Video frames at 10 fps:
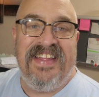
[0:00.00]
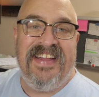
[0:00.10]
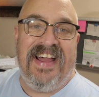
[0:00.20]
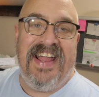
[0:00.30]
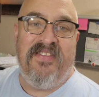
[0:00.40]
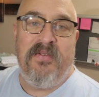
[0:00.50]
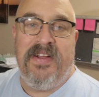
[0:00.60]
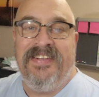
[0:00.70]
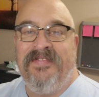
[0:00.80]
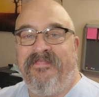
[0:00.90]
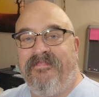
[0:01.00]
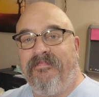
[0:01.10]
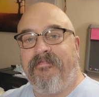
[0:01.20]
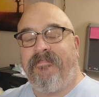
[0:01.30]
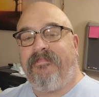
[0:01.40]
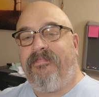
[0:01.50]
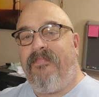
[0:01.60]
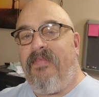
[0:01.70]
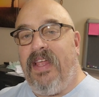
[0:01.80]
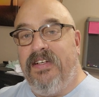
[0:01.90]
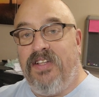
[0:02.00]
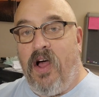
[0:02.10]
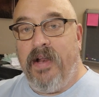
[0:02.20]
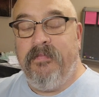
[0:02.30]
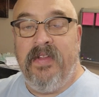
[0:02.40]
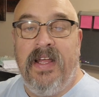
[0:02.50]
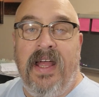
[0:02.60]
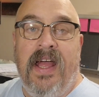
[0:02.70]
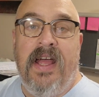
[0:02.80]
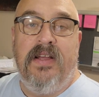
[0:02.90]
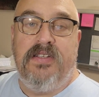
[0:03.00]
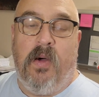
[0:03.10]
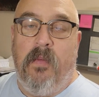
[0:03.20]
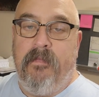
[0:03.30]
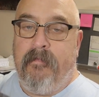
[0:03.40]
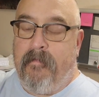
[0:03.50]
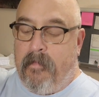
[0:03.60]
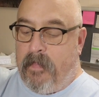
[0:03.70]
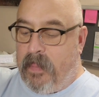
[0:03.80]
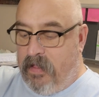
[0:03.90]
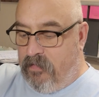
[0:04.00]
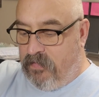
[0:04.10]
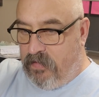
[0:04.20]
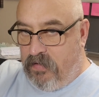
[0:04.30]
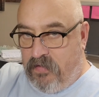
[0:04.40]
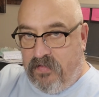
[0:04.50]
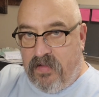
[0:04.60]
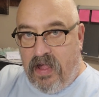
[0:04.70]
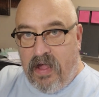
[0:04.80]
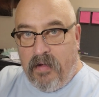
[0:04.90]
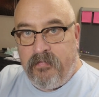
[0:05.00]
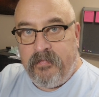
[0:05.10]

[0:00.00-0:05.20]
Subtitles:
Hi everyone, it's Todd. So there's a